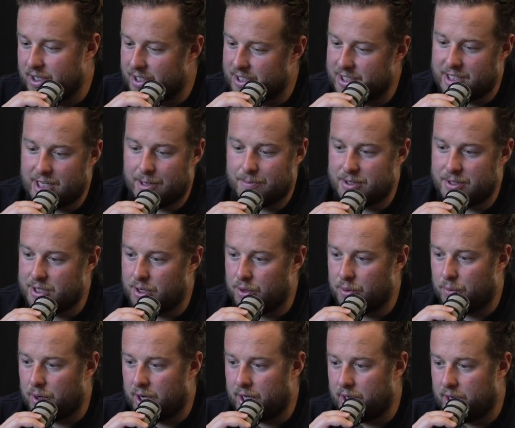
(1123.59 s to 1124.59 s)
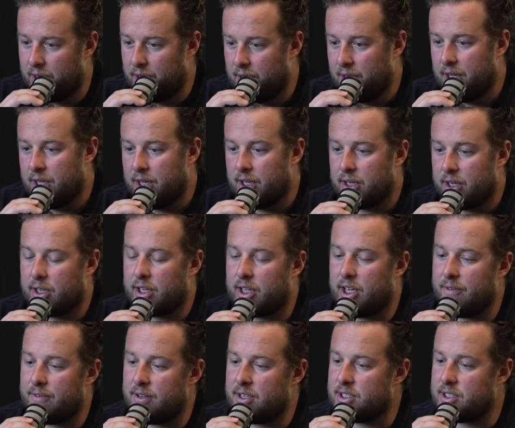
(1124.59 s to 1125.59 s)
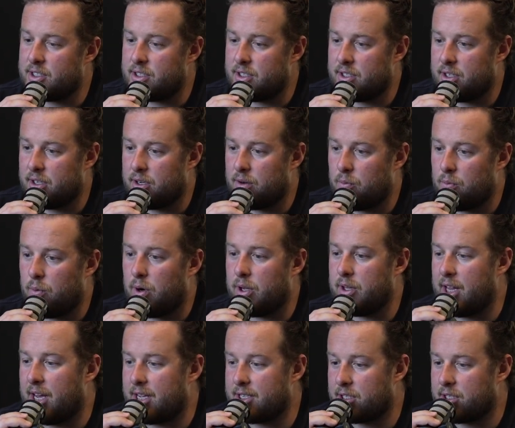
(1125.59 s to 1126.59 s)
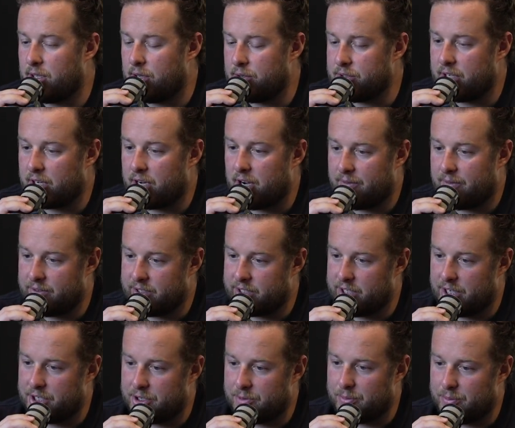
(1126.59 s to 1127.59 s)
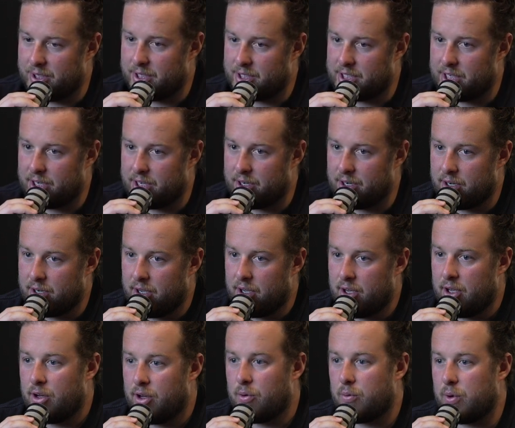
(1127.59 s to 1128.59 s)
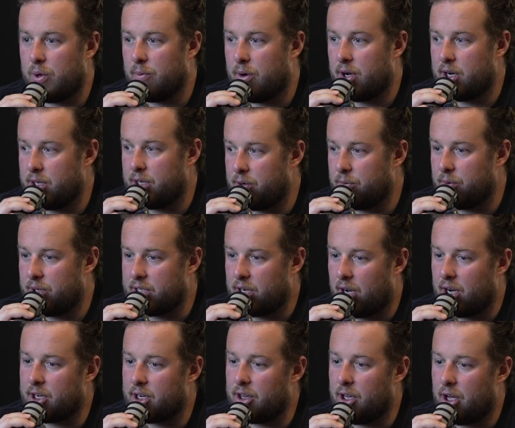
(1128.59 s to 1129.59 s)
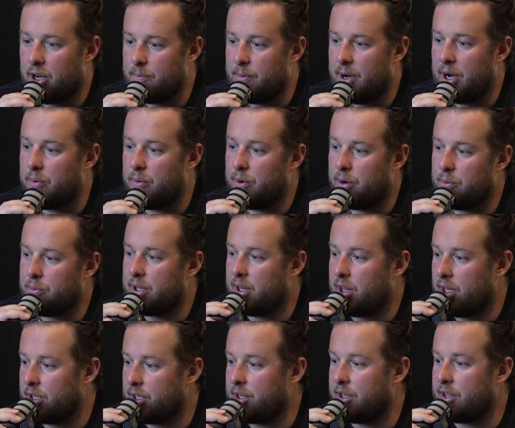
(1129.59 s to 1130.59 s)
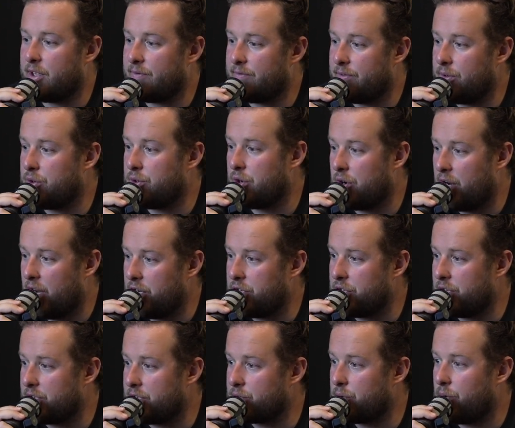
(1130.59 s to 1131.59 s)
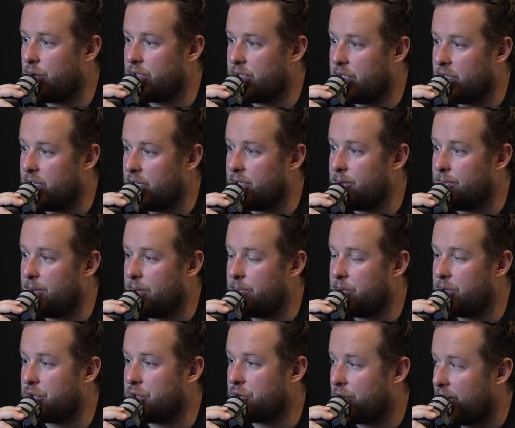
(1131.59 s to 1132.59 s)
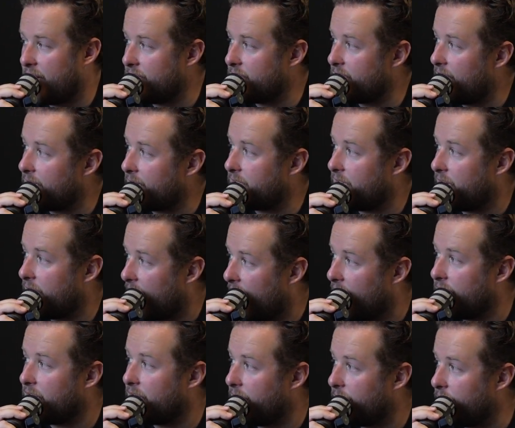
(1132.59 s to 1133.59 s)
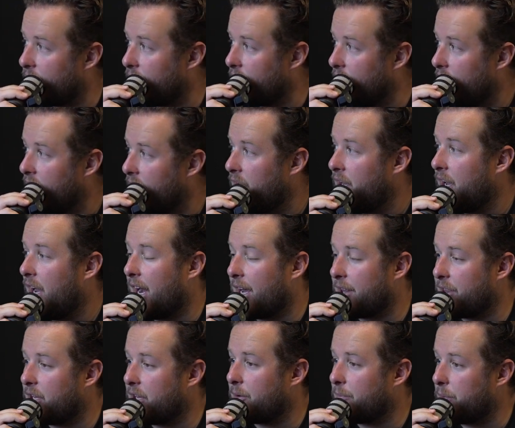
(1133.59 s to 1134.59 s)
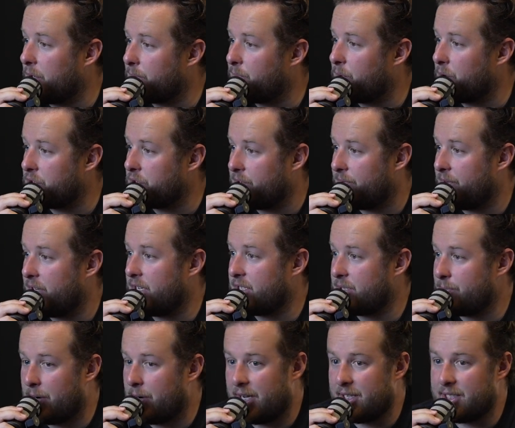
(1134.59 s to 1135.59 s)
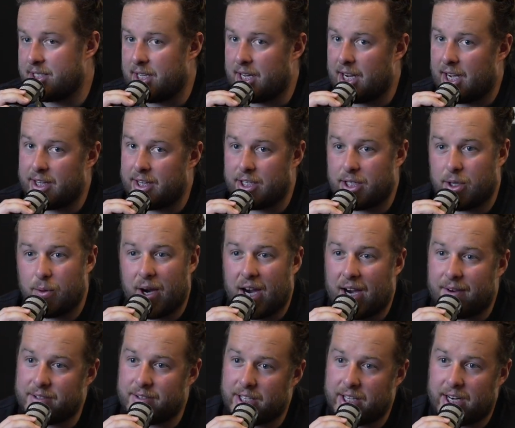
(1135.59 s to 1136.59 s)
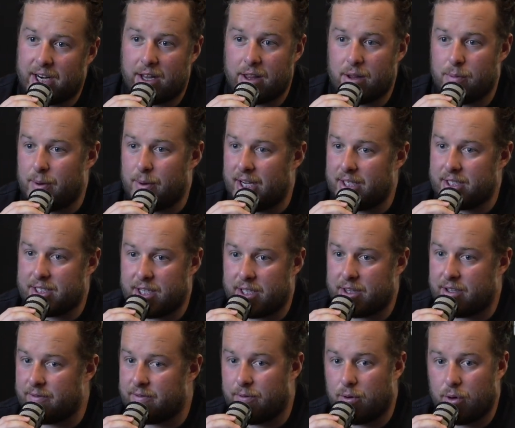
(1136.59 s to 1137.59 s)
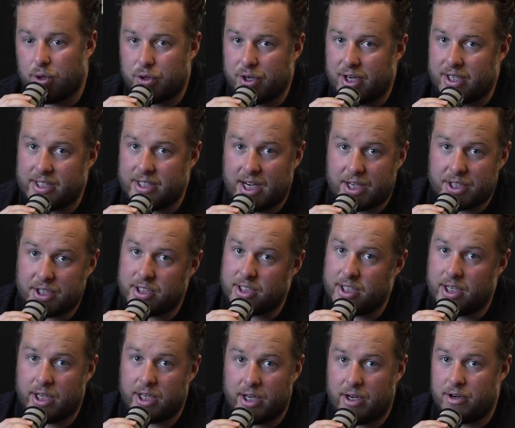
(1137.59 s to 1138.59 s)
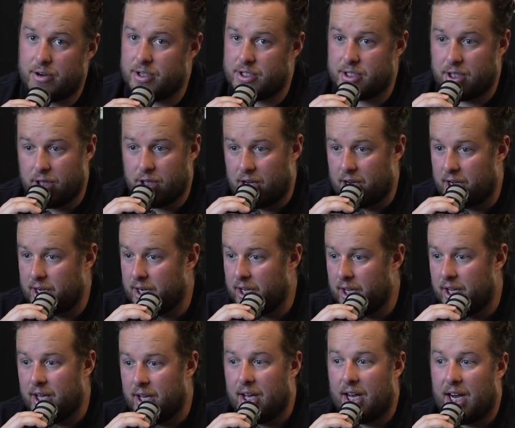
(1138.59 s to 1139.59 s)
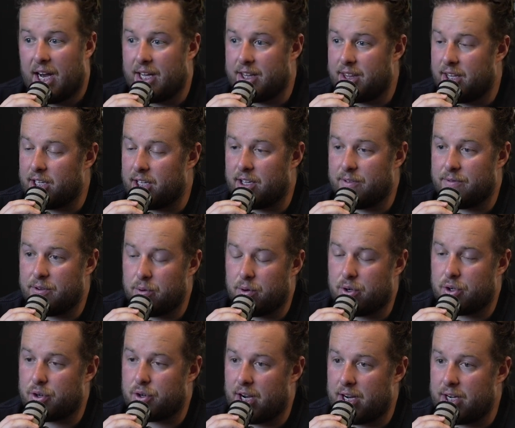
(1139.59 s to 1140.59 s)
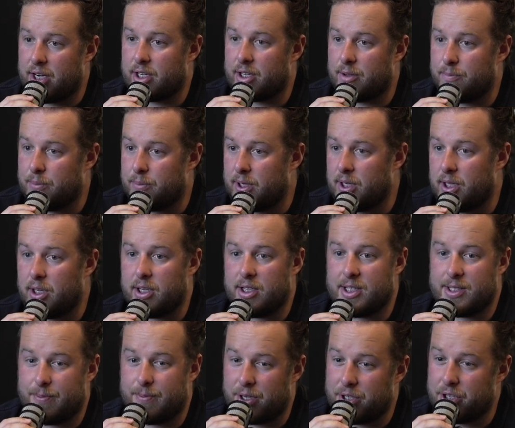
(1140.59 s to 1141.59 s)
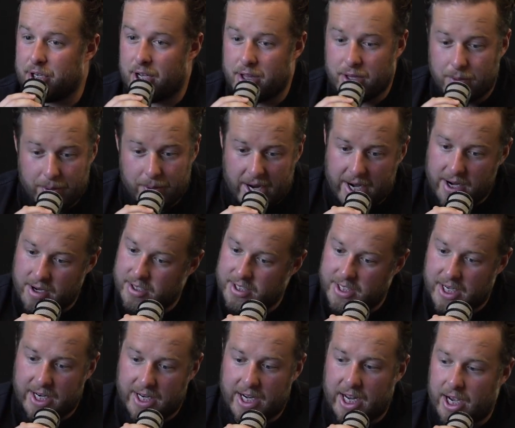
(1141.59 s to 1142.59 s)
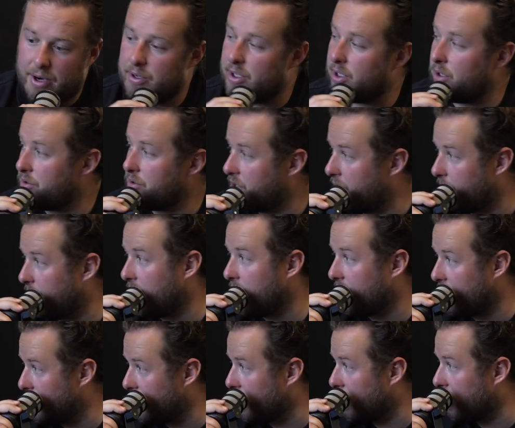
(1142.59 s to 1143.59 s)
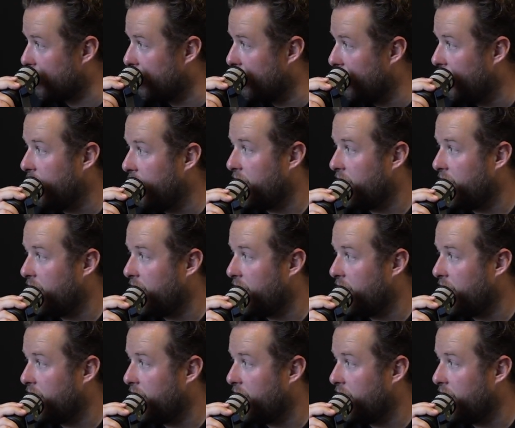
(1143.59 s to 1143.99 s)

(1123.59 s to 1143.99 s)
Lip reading: This is episode 1. Give us one last closing conversation piece here. We talk a lot about what we think that the future agent is going to need to be able to transact at a high level. I think a big portion of it is mindset. I think you have to get out of the mindset that 4 transactions in a year is a lot. I think if you are trying to compete, especially on the buyer side now, it used to be easier.